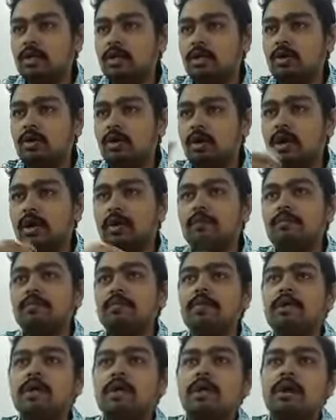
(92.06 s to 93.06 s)
Okay,
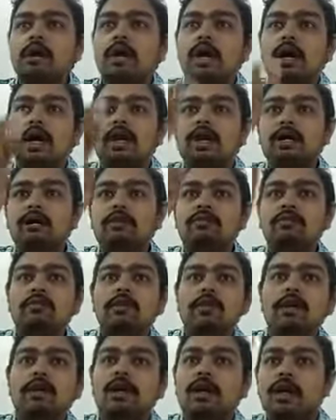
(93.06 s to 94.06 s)
and
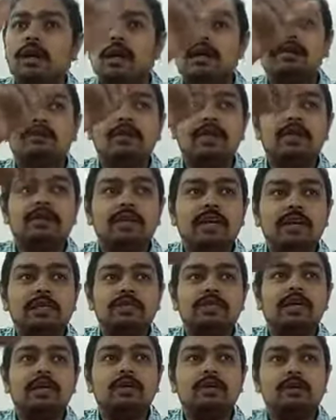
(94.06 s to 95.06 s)
whenever I
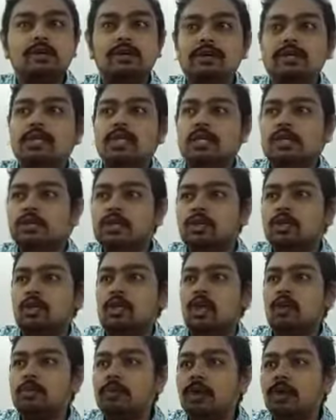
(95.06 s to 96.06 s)
say, you just
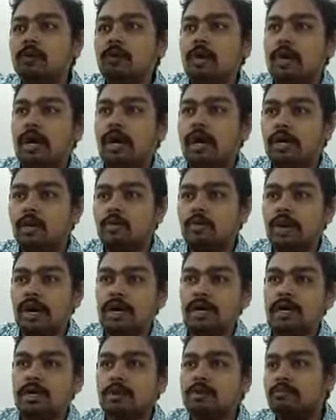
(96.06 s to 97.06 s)
drop down arrow
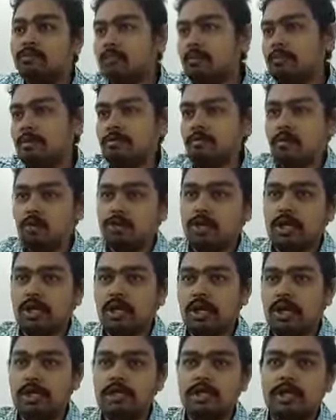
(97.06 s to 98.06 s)
mark from the flow chart
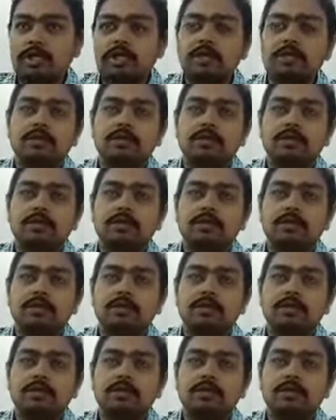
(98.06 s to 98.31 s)
like that.